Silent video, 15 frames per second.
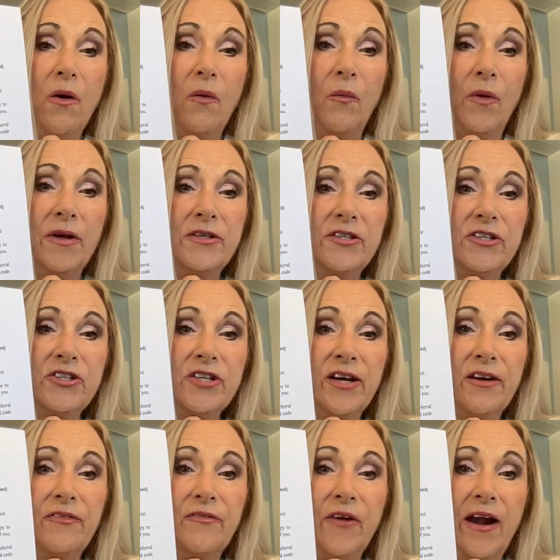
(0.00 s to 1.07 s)
Want to
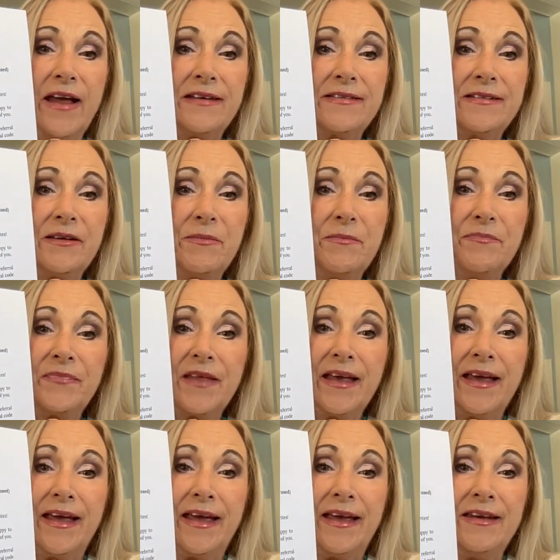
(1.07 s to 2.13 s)
share Fashion?
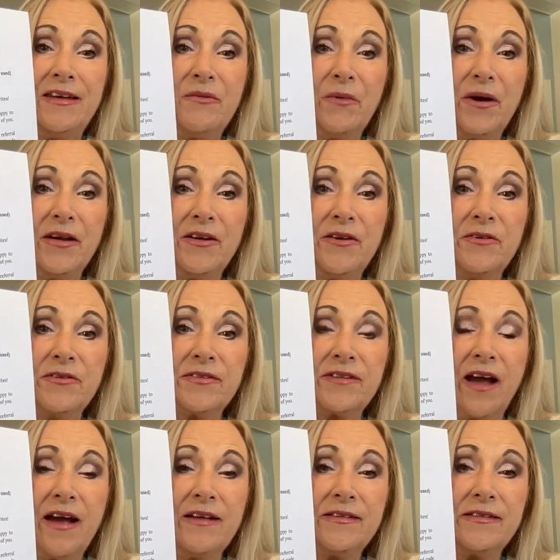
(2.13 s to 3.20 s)
Anyone who
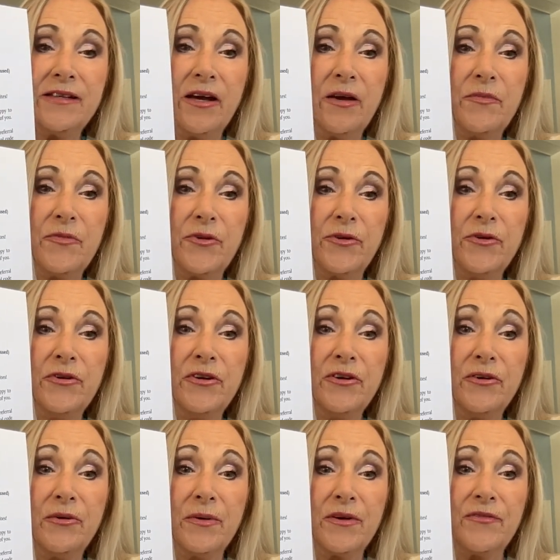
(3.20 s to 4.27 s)
signs up through
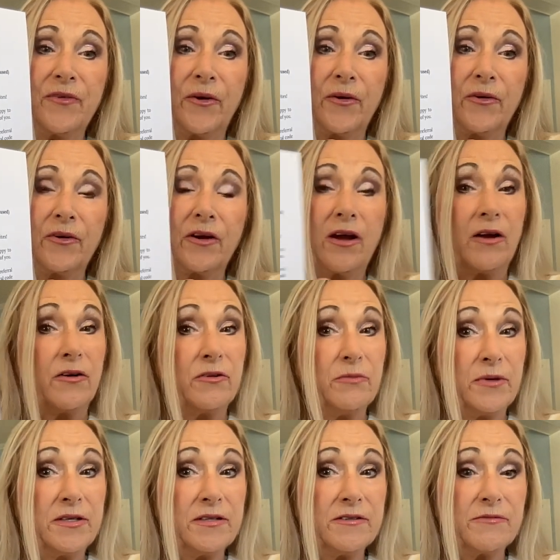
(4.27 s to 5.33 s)
your referral code,
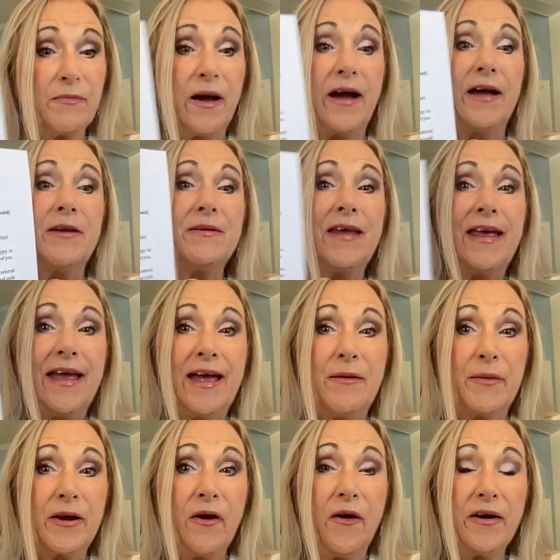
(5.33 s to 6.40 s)
which is mine,
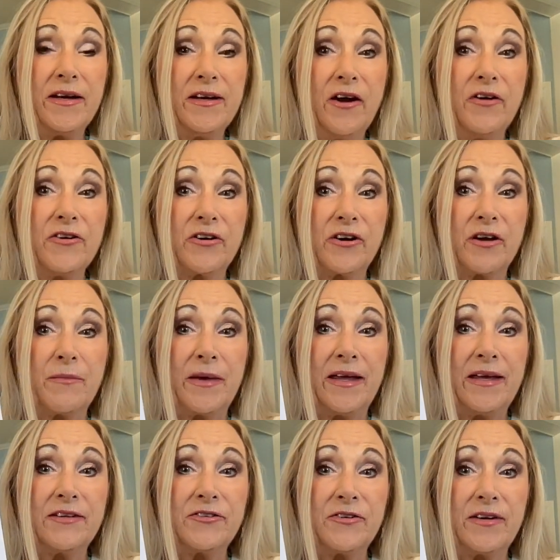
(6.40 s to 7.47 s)
and we already know you're going to
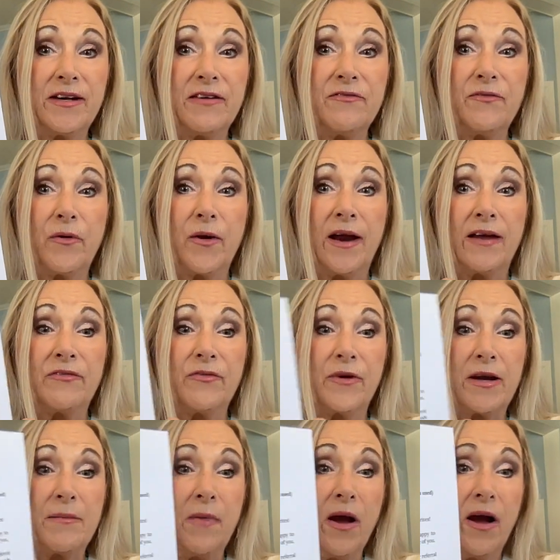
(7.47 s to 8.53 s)
be entered in for a
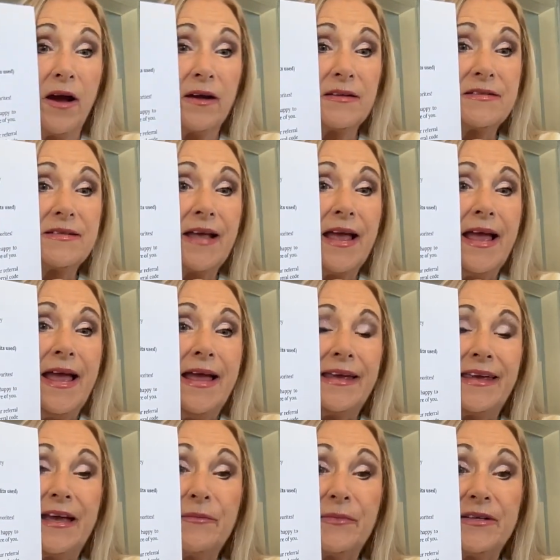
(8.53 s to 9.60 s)
free box,
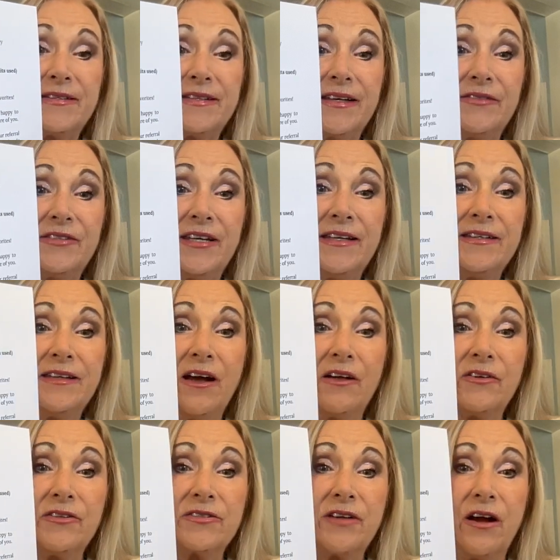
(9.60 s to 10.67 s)
can receive
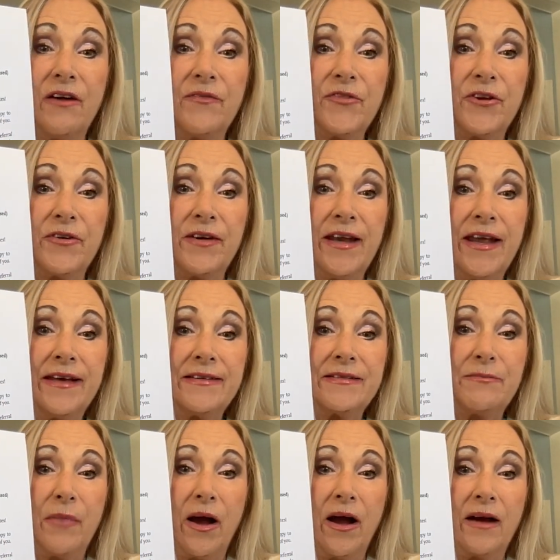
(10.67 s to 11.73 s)
$10 off their
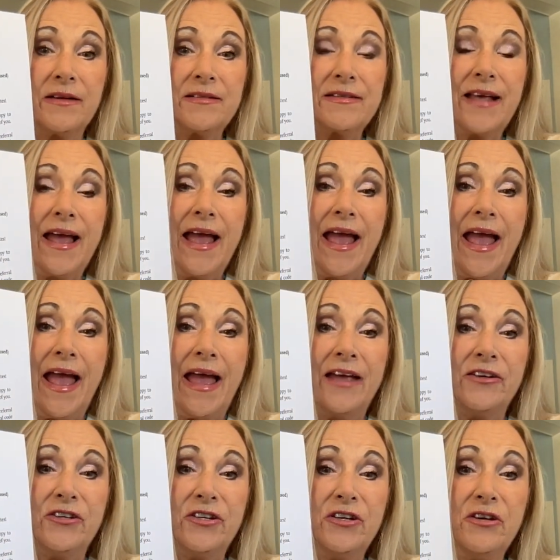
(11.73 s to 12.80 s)
next box,
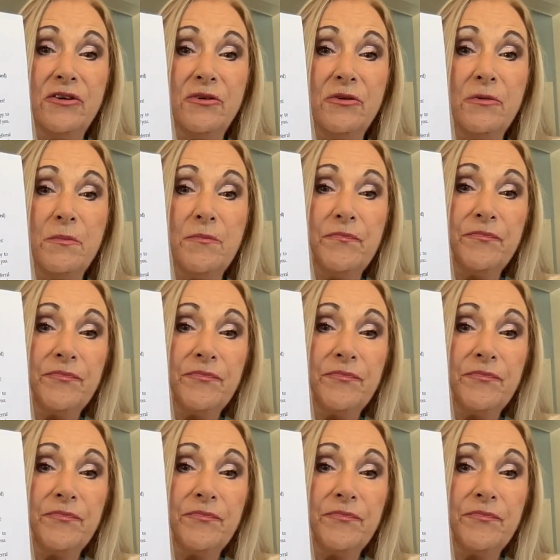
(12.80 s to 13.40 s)
and you